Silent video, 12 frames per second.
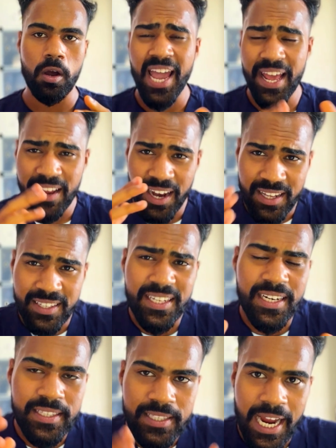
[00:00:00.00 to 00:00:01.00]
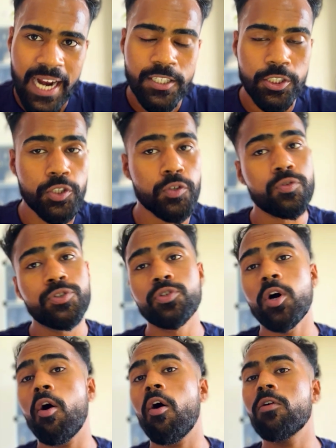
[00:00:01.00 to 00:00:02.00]
And other than that, you
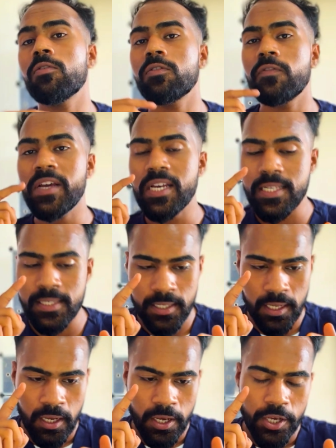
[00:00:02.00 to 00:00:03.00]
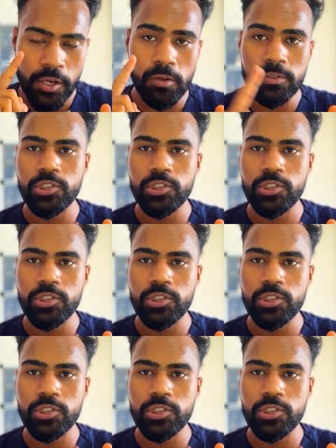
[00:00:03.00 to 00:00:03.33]
should always, you know,